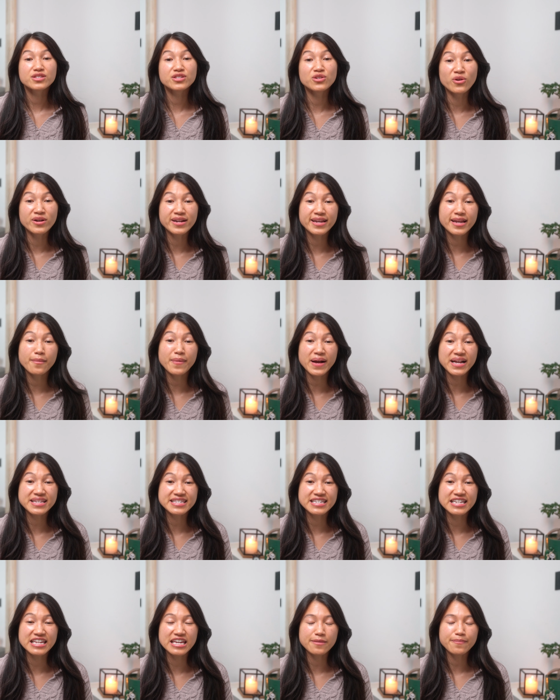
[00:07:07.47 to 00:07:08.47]
Talking about
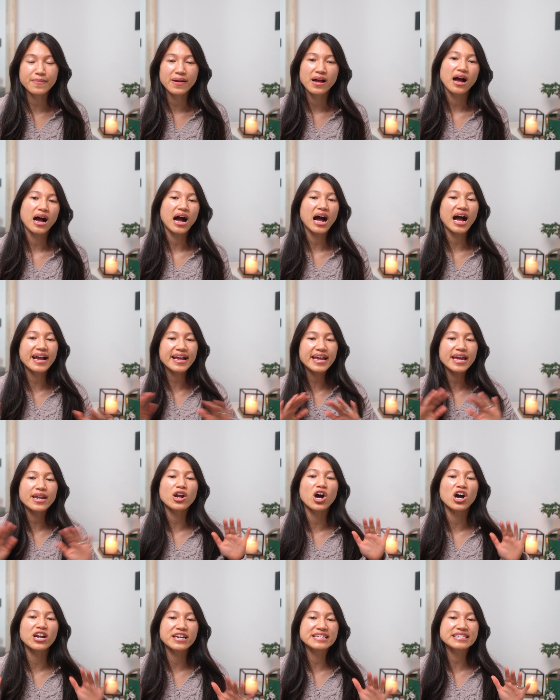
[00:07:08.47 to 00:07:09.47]
sleep, I can
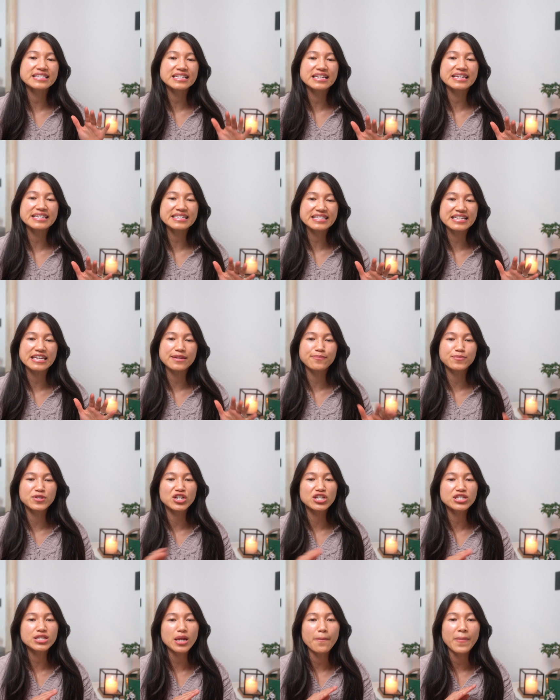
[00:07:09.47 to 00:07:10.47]
honestly sleep
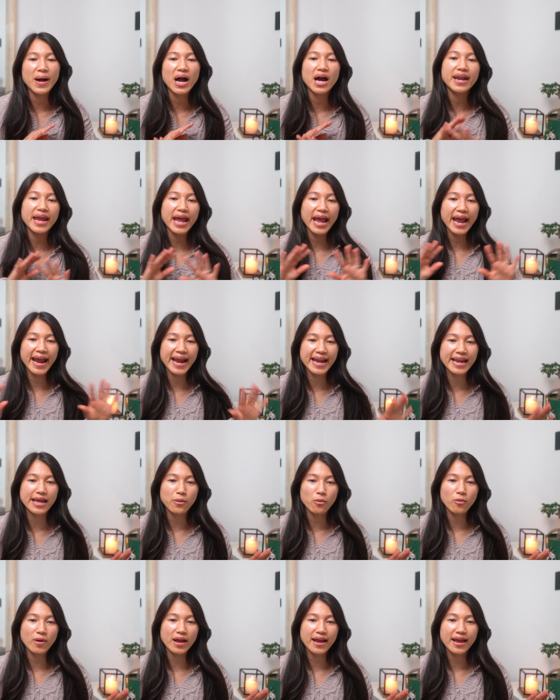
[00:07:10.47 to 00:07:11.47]
just about
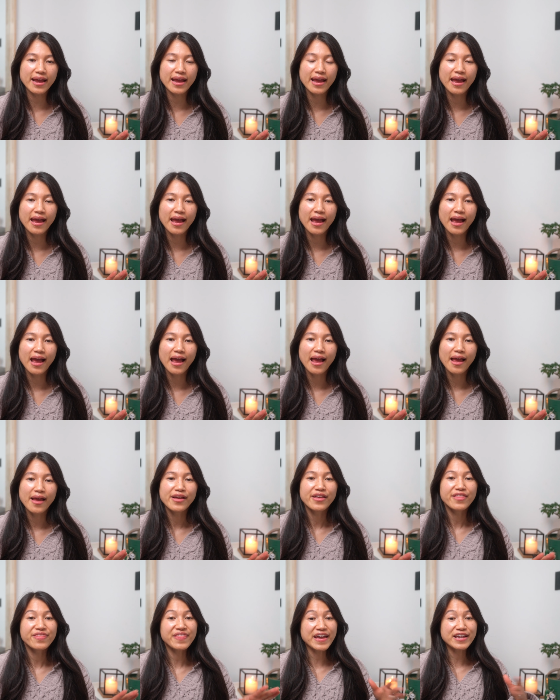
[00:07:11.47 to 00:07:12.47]
anywhere.
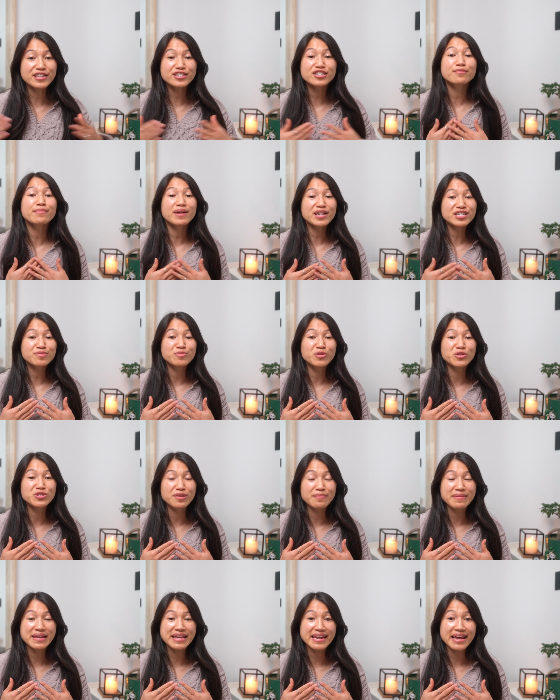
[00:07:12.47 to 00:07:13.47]
Thanks to my small
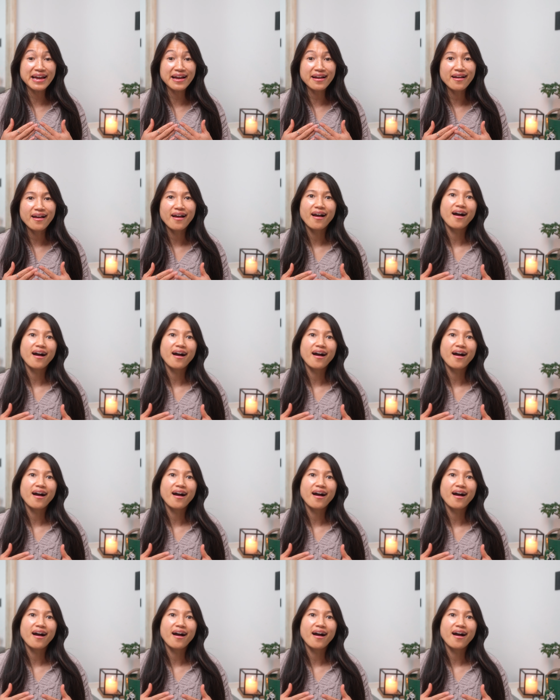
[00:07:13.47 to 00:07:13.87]
demeanor,